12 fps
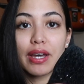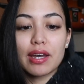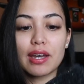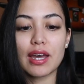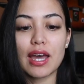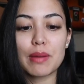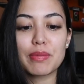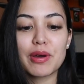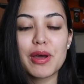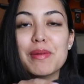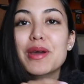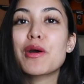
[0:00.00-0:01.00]
But I put
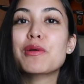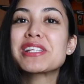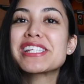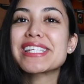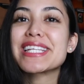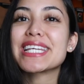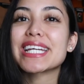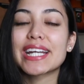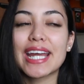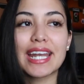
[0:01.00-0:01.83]
all my coins in here,